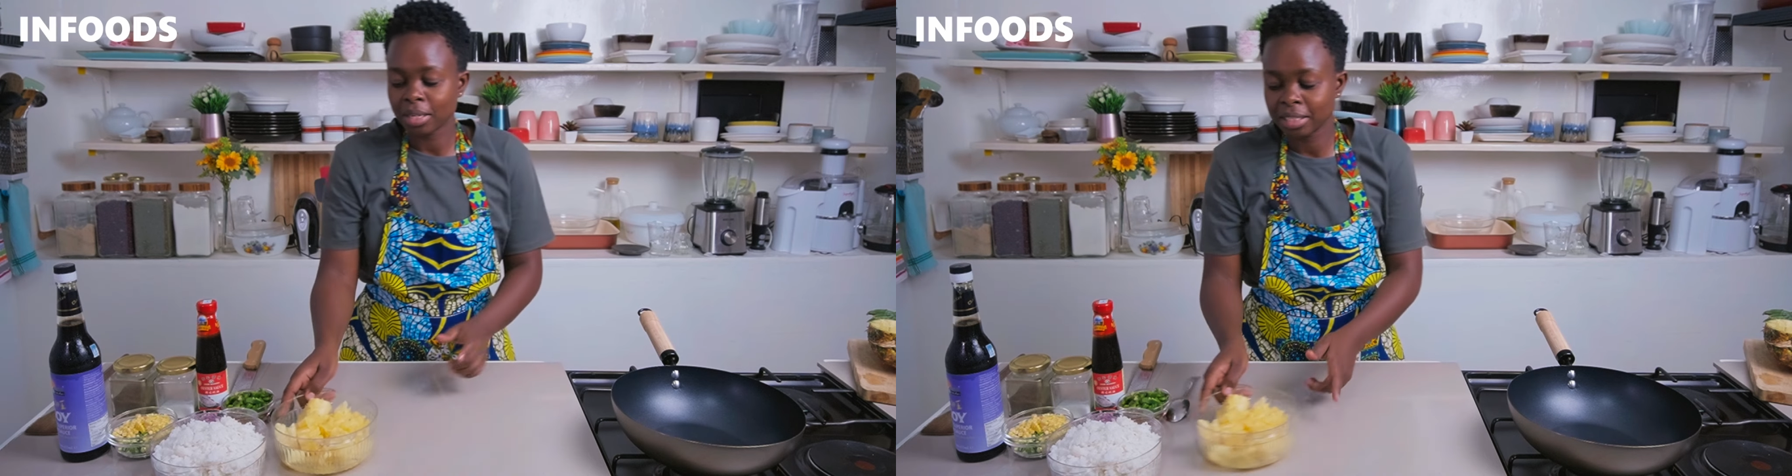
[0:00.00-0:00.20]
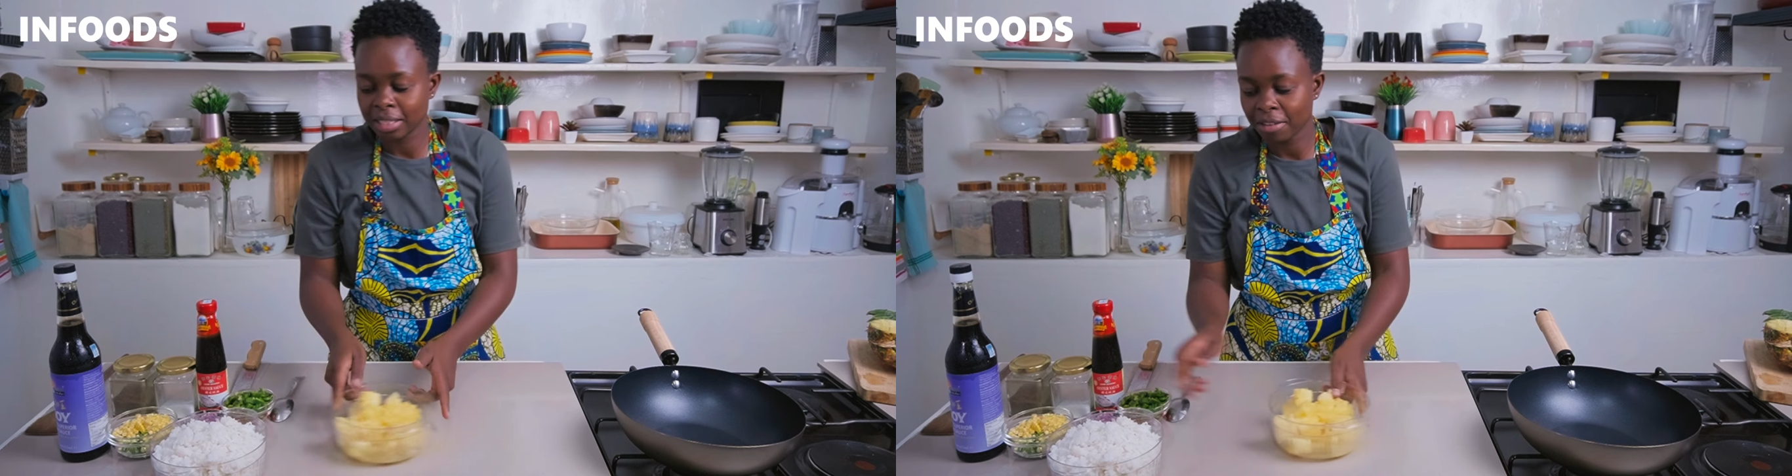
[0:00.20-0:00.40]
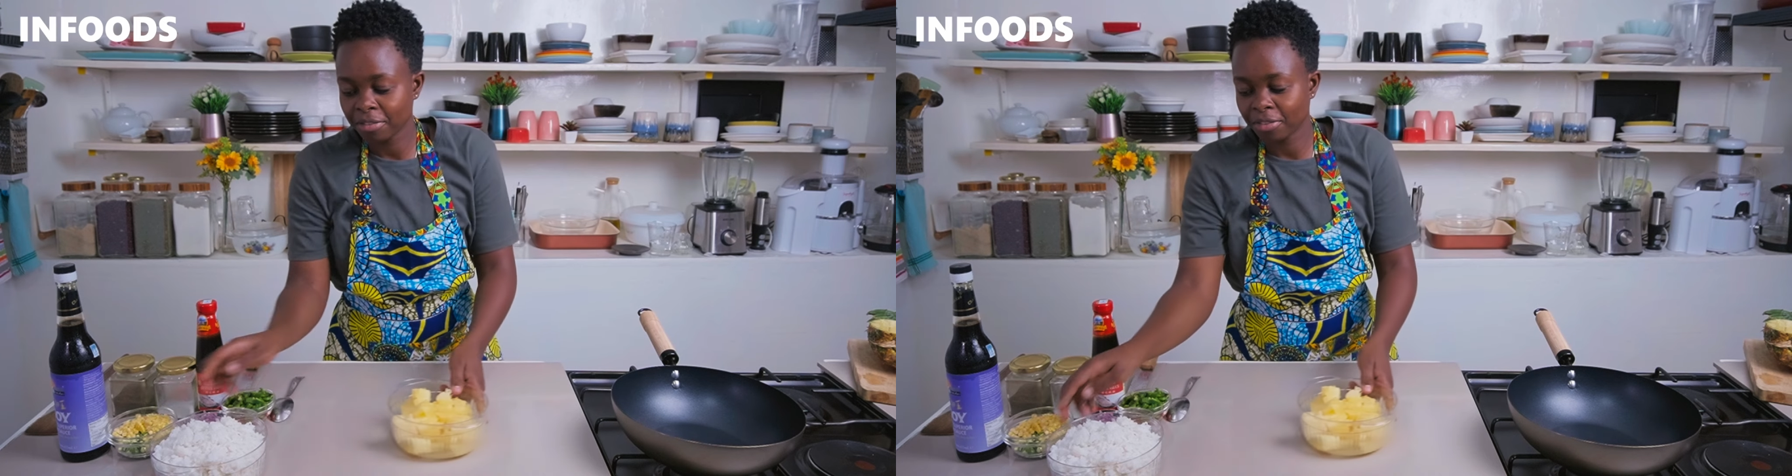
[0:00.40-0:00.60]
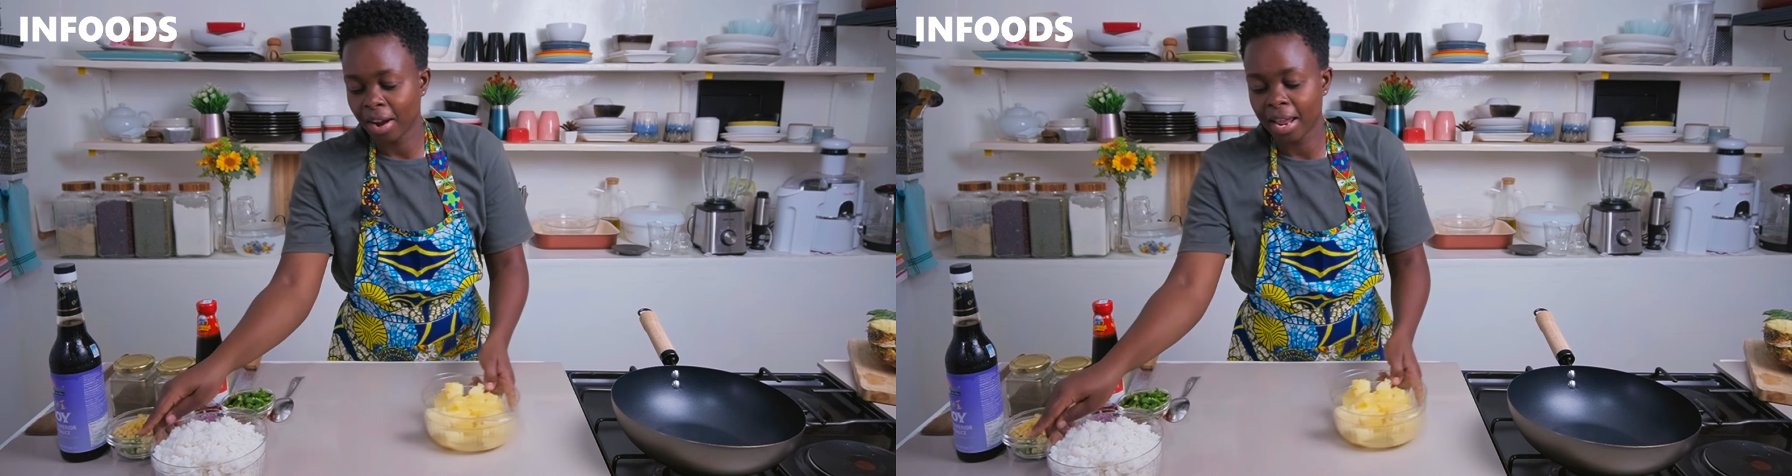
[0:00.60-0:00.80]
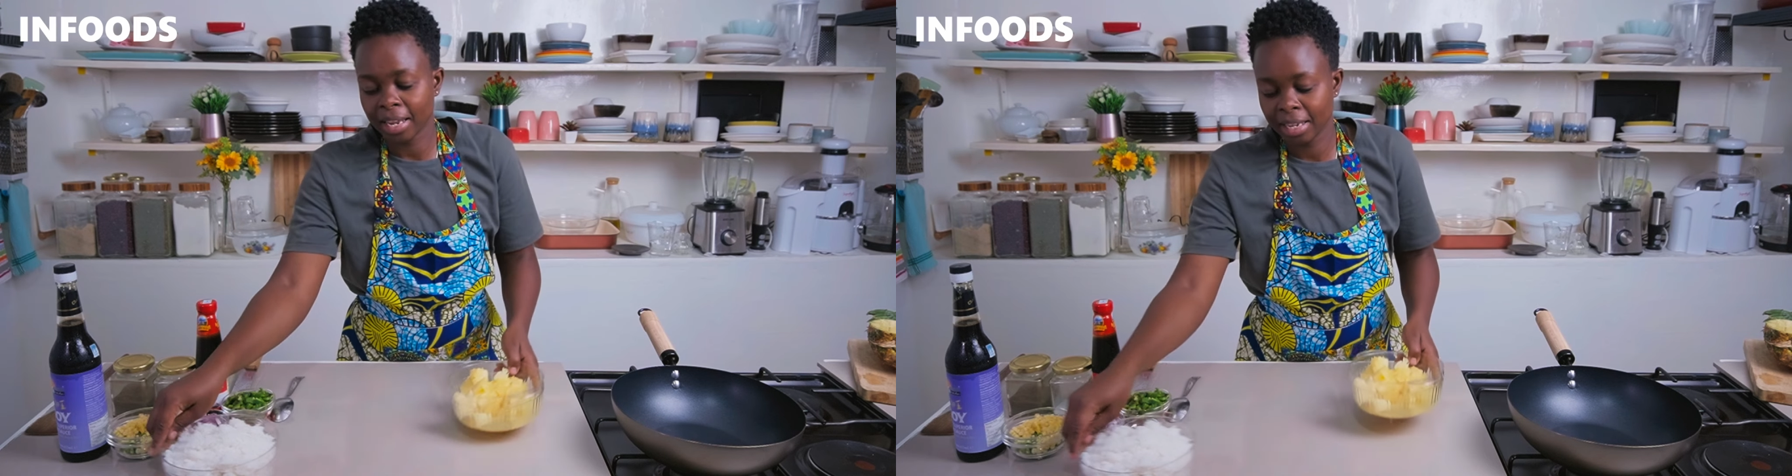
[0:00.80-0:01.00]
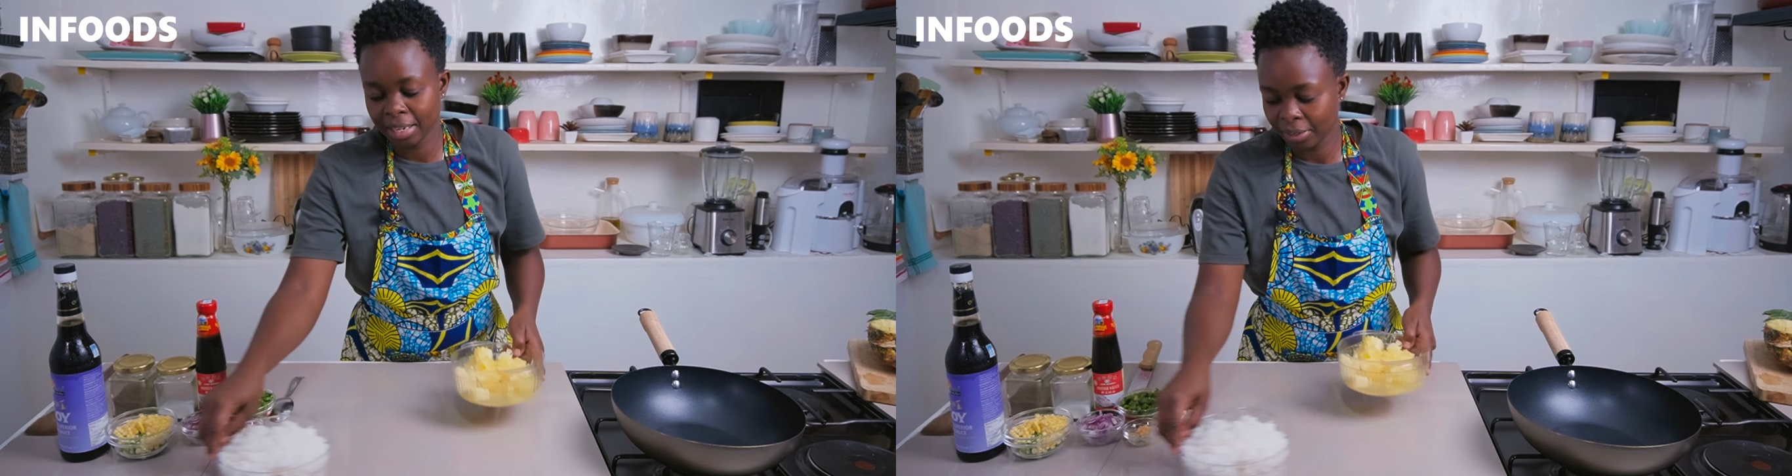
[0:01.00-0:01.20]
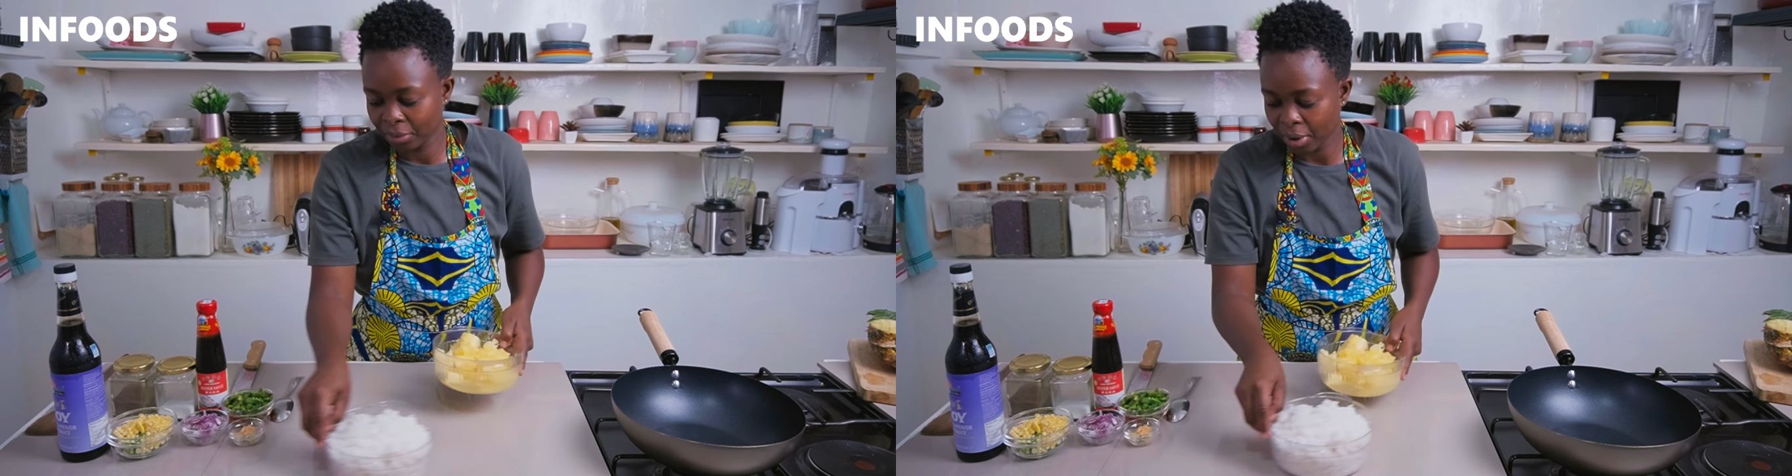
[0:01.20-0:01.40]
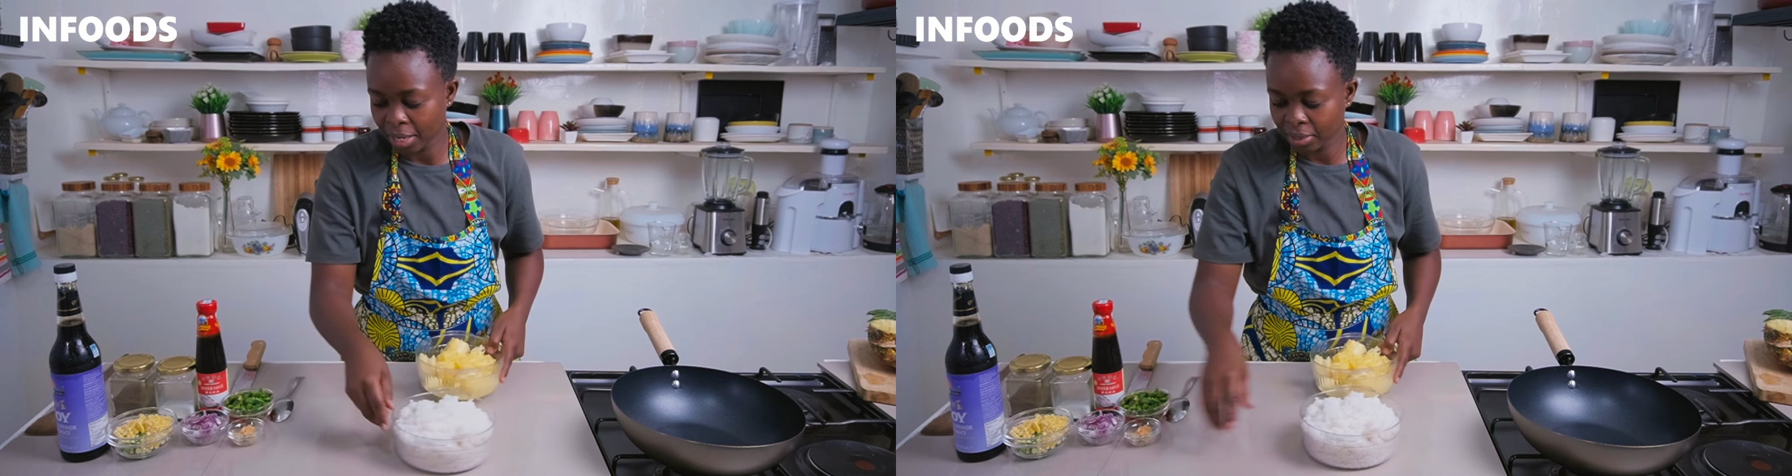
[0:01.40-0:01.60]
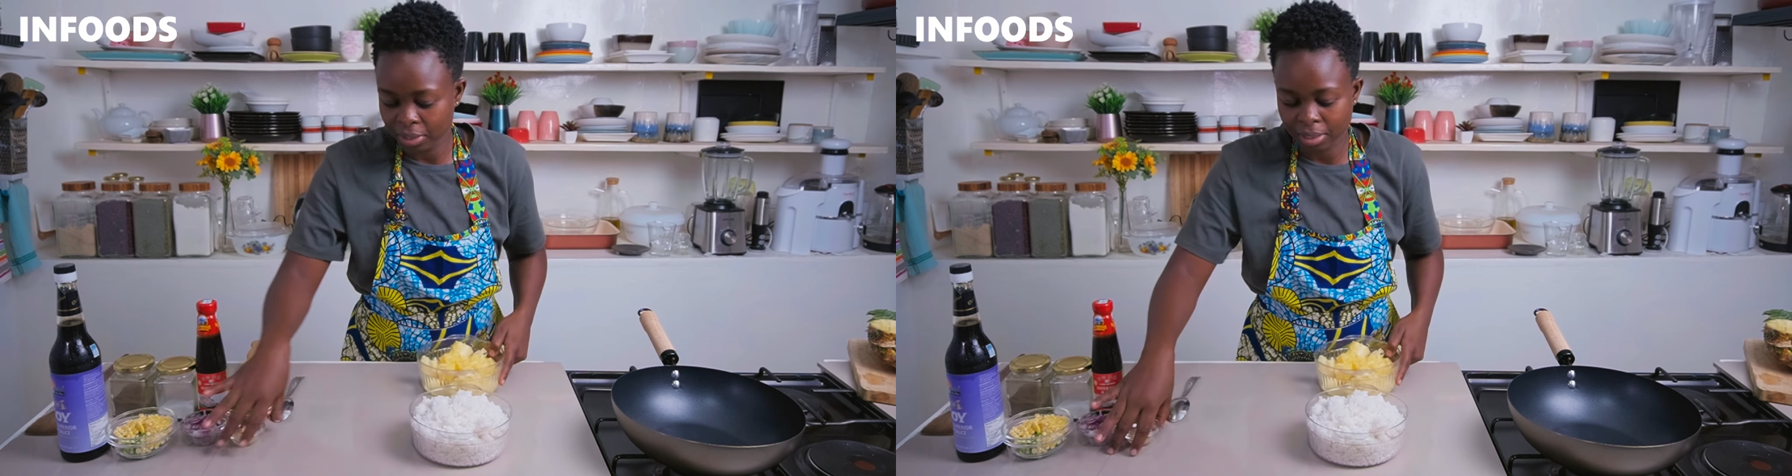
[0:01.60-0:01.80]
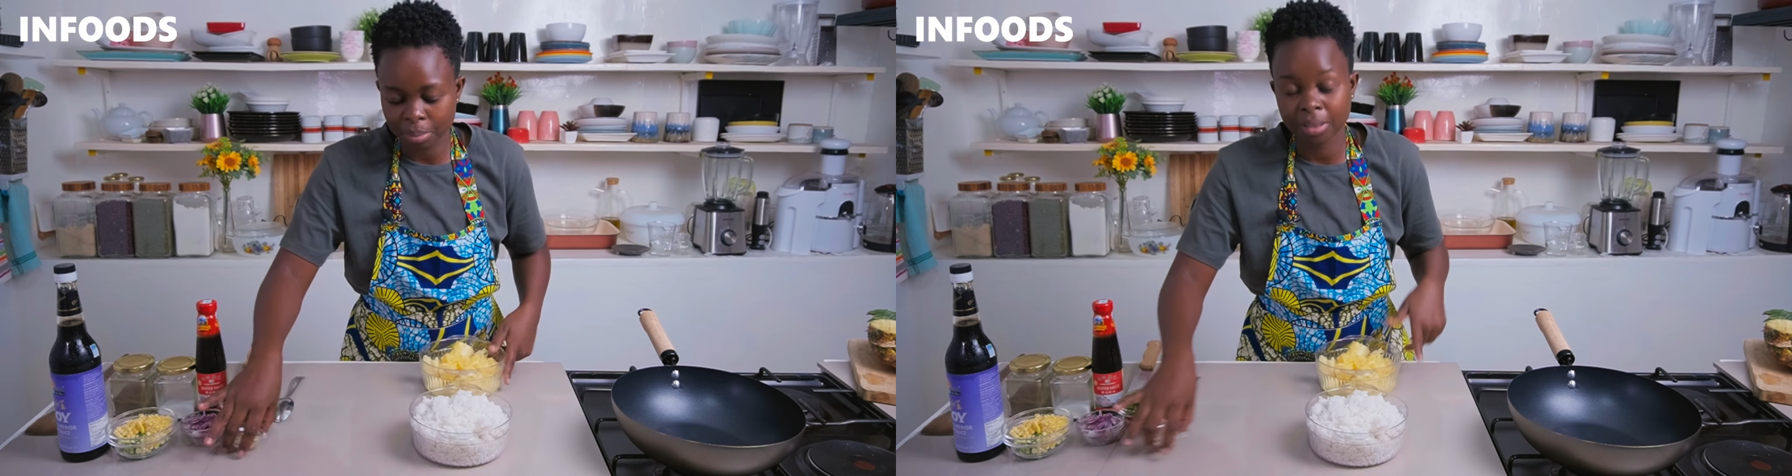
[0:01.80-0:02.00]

stir-fry rice recipe.